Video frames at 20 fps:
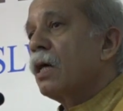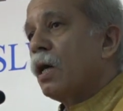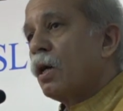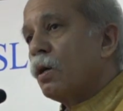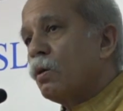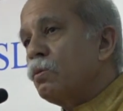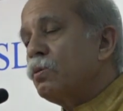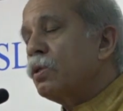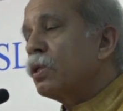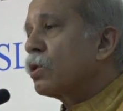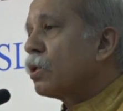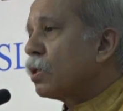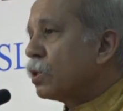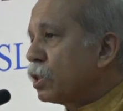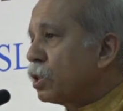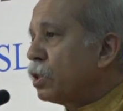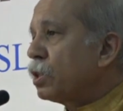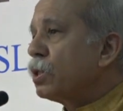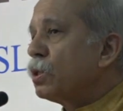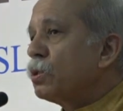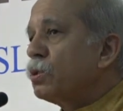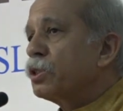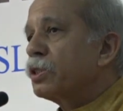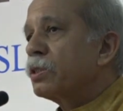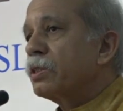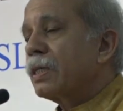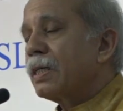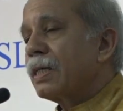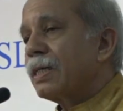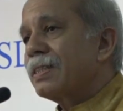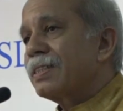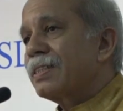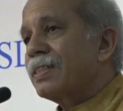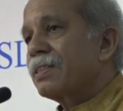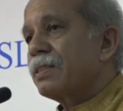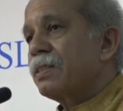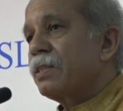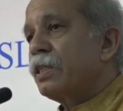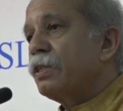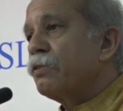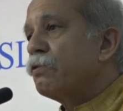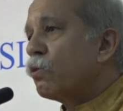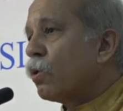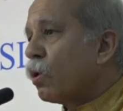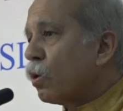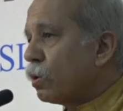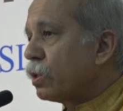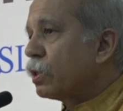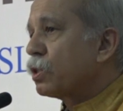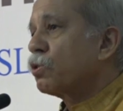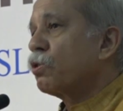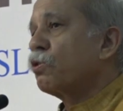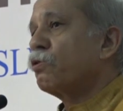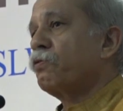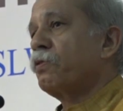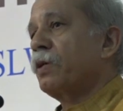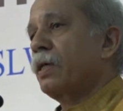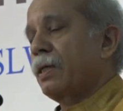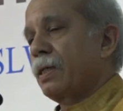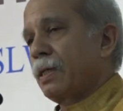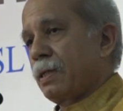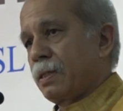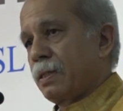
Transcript: how the Constitution has evolved so far.